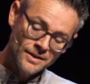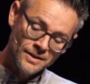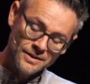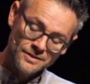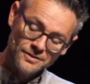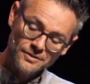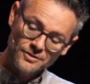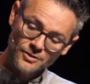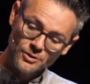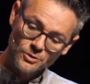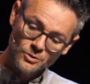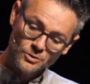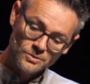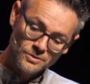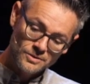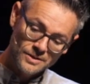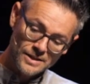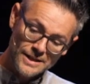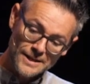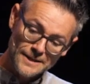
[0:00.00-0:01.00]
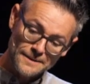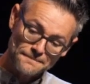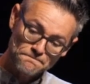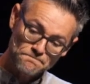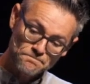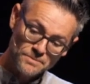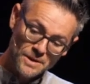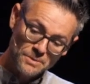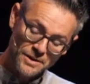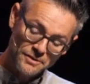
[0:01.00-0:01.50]
And so
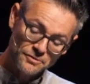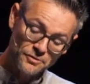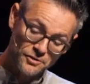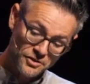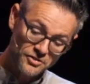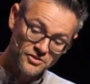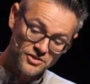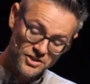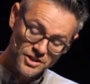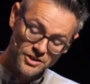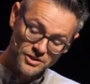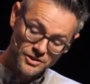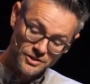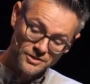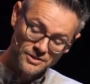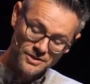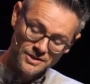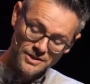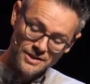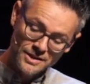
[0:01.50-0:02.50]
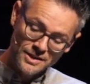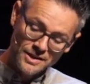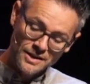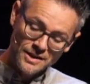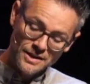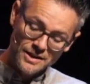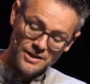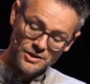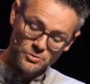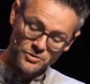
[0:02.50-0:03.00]
my first year,
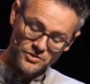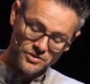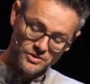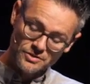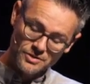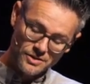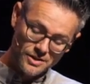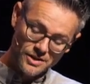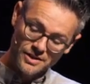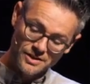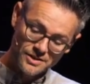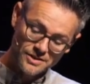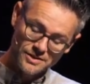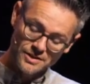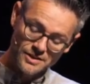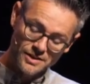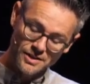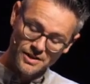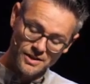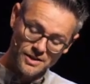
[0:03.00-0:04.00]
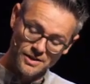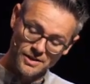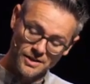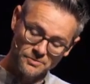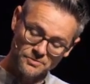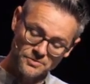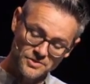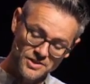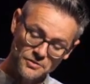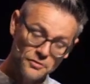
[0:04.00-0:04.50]
it was a
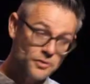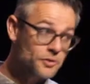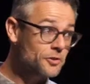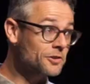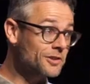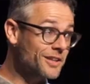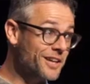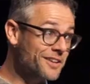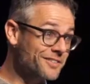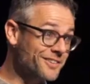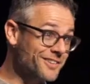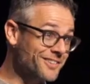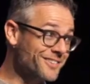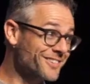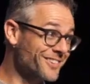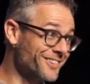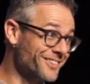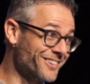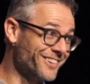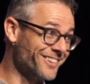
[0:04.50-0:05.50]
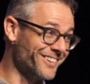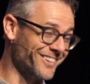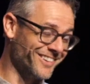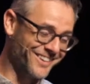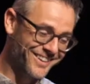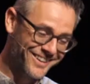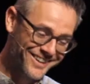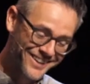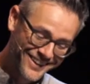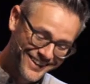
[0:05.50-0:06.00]
difficult lesson to learn.
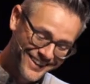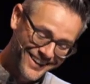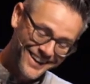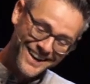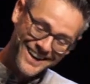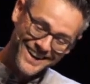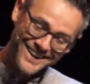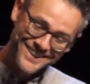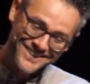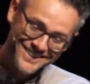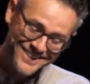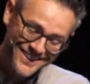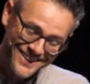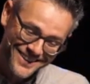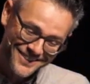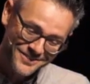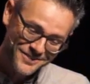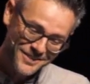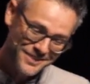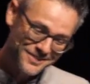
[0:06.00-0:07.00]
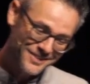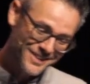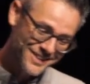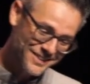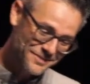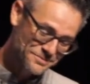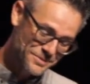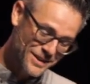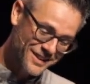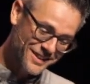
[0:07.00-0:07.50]
And
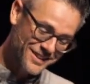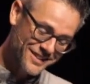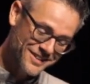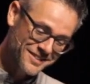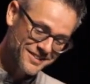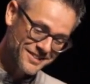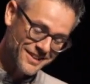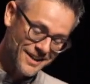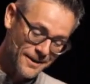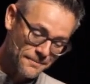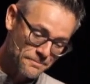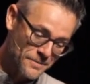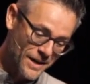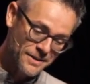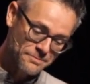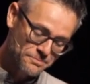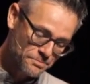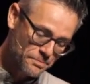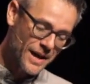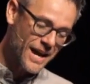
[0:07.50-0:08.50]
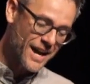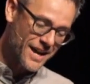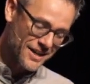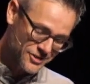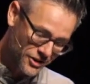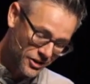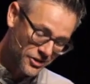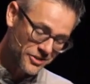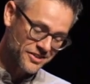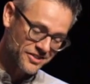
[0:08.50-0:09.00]
because I packed
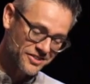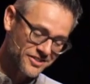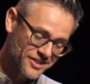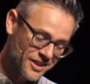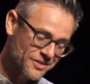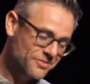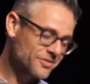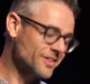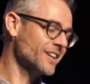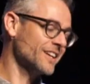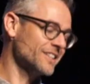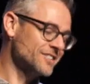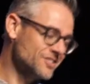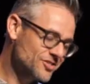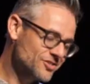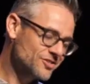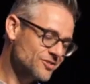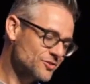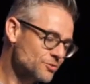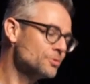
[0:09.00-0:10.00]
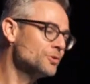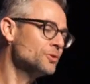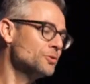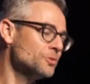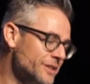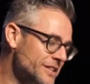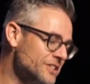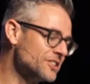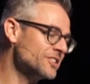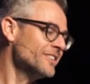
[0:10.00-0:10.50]
all this stuff that I
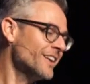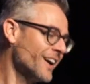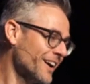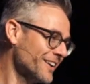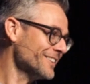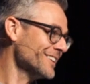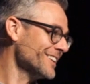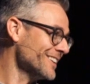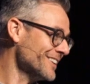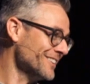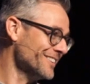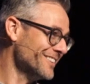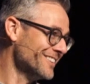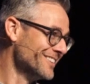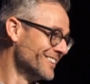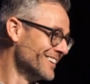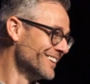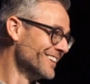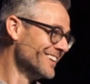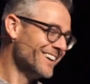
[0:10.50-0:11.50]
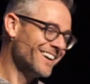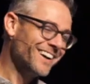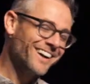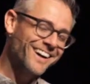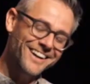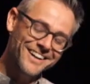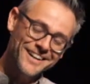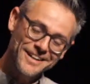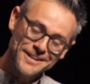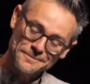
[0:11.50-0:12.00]
truly did not need.
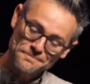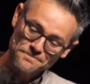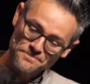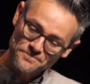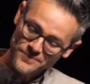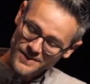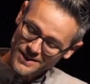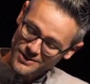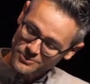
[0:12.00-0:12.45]
I